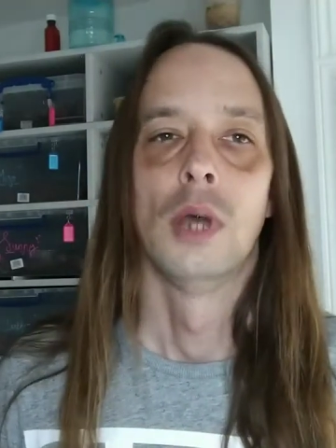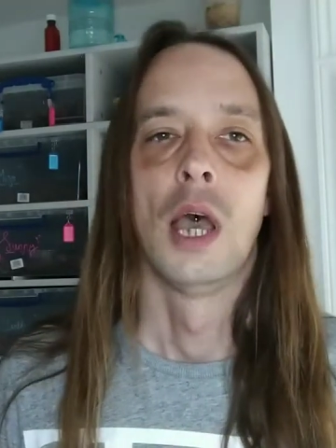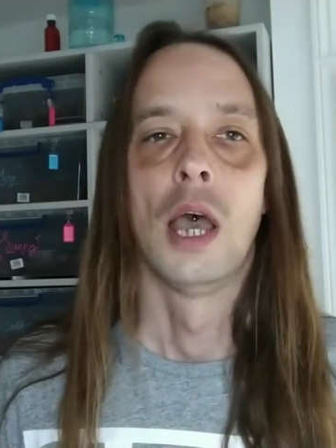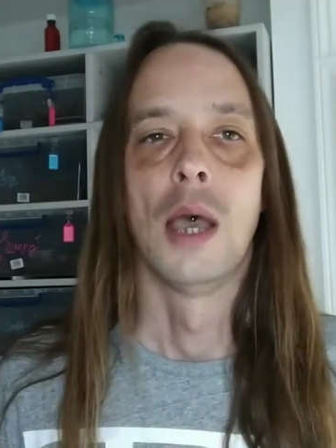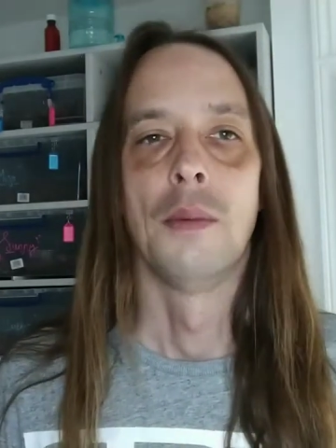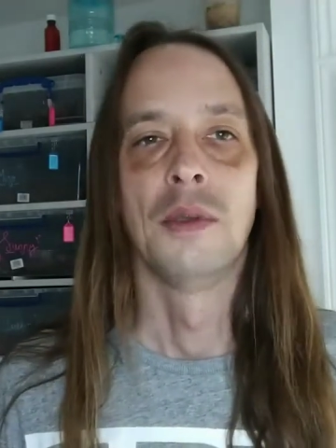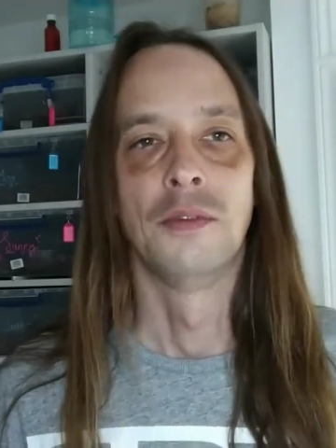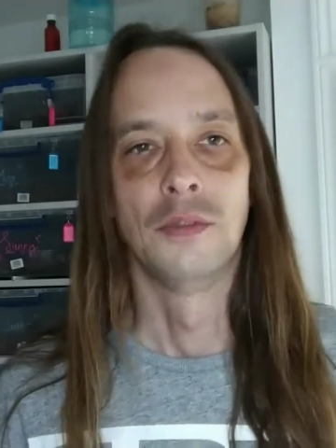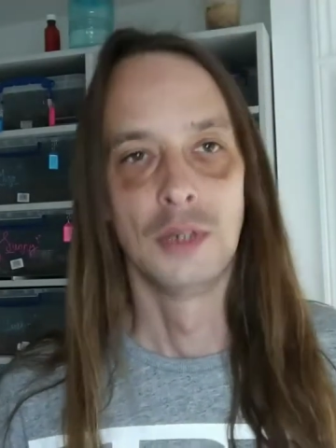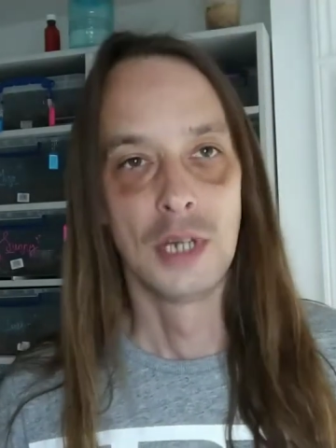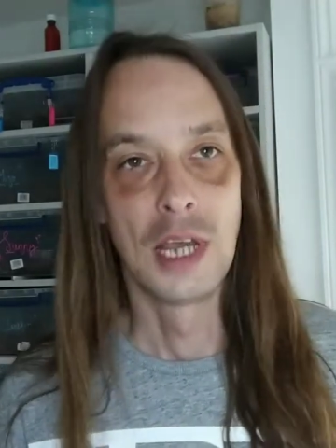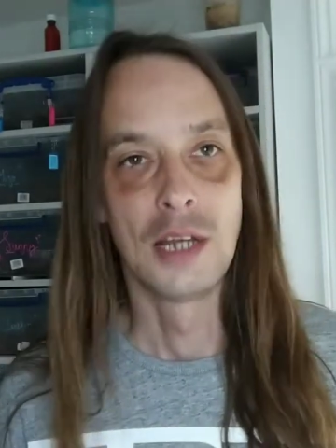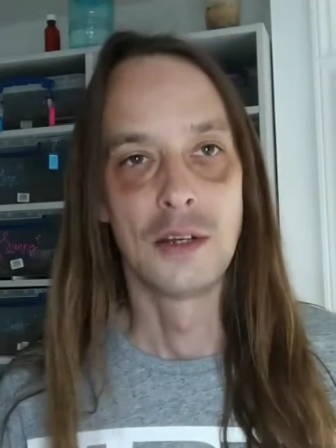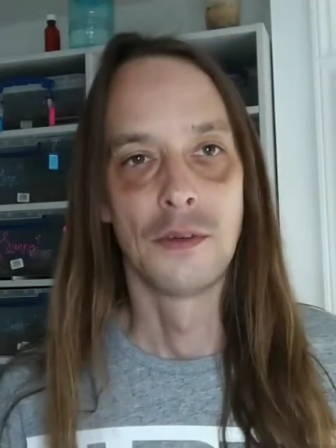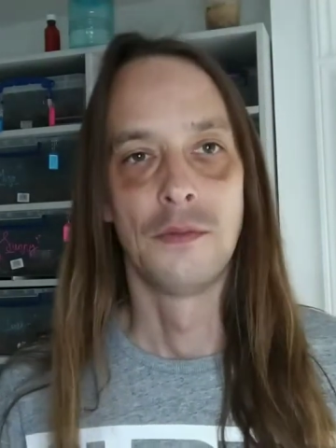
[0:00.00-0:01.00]
If you
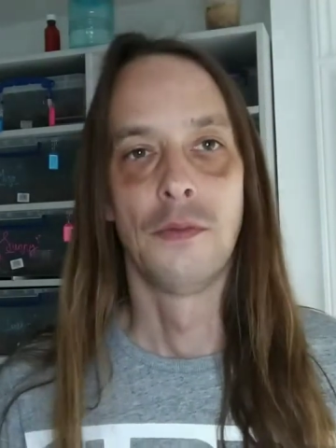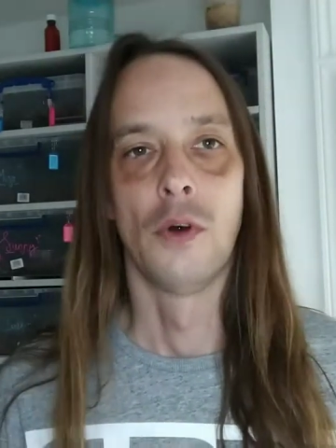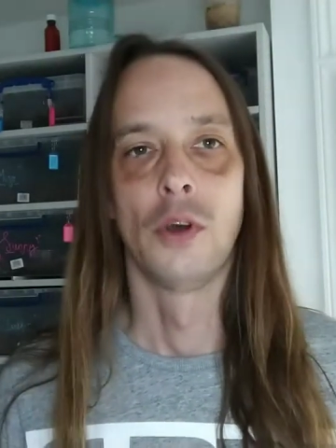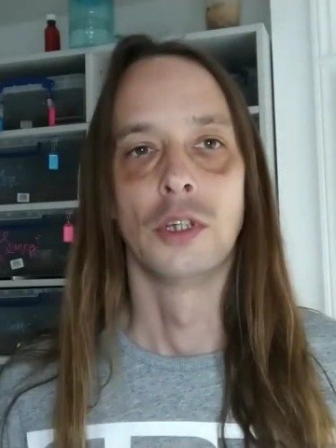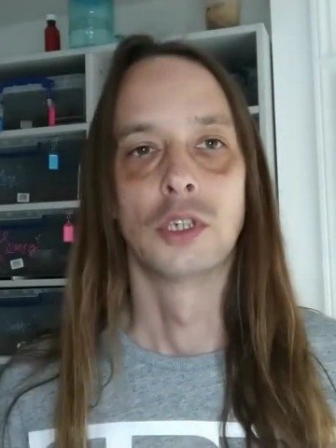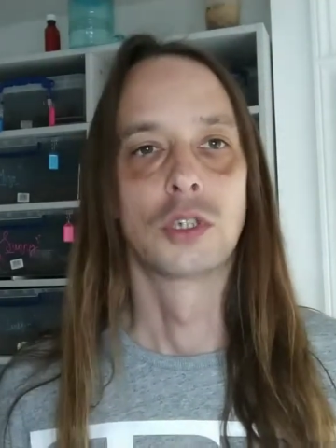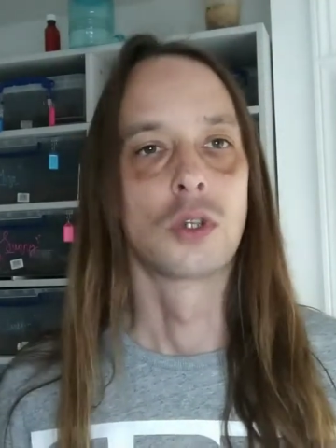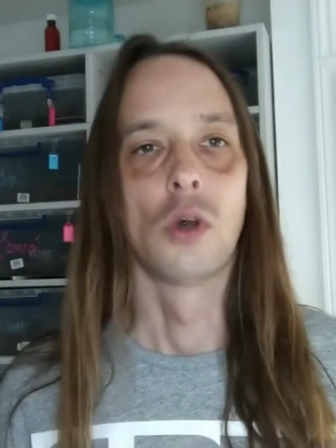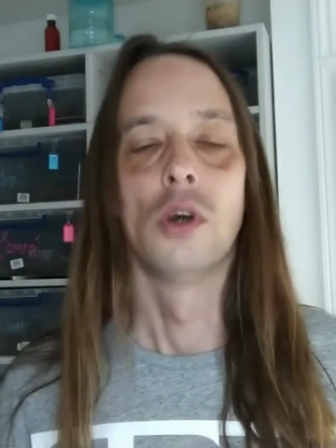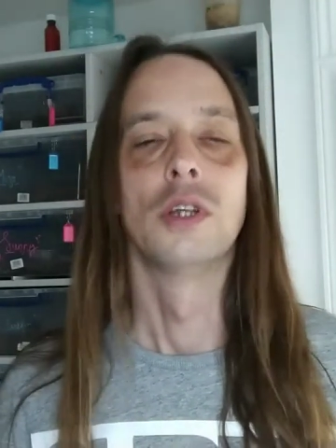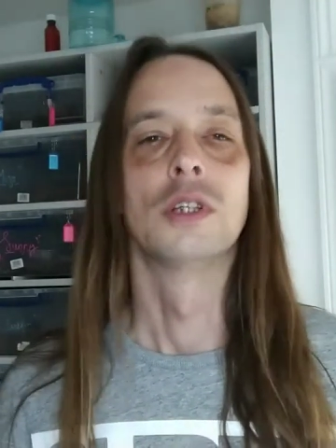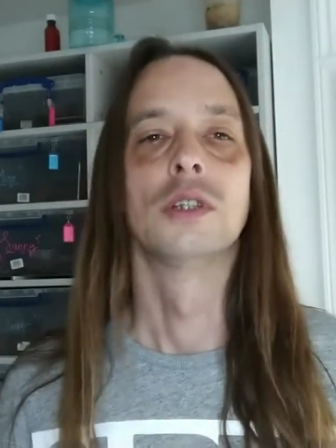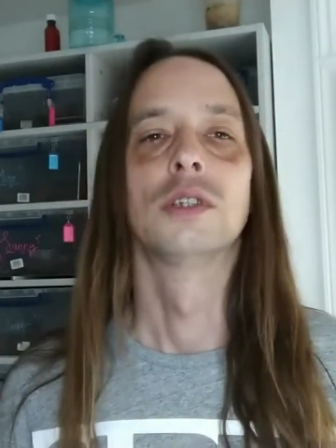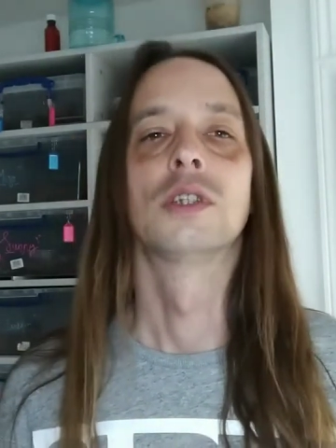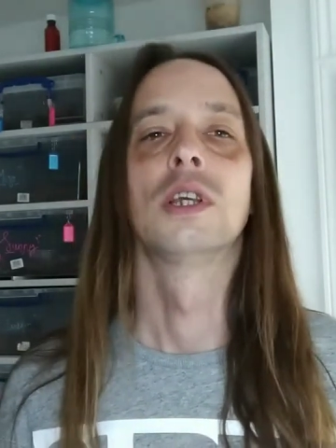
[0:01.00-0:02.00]
need advice,
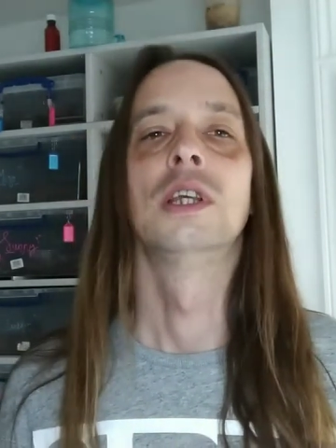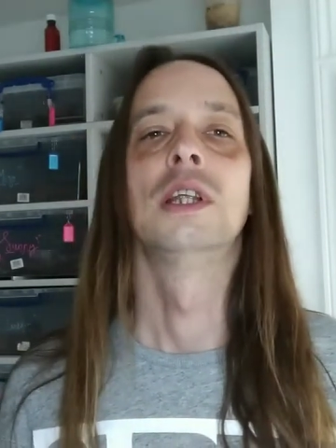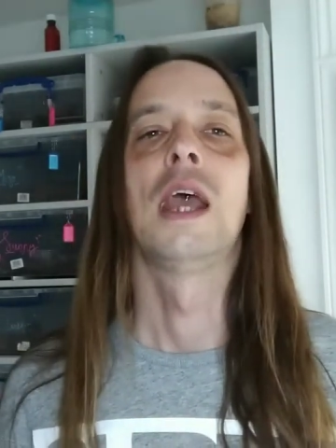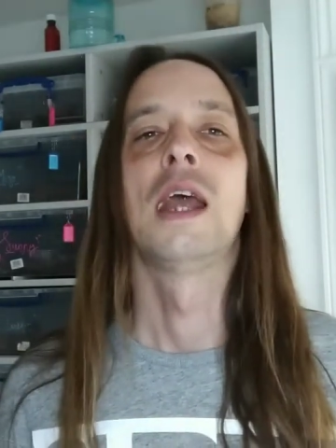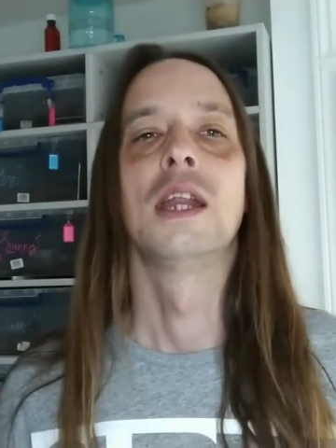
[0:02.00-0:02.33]
guidance in